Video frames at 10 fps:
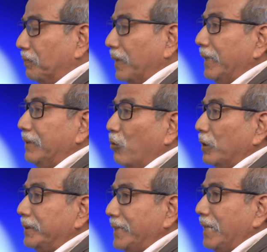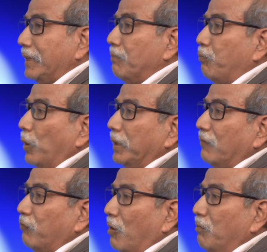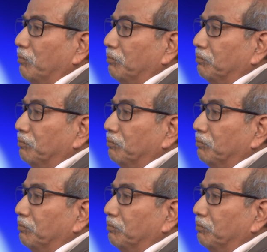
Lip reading: It was just imported from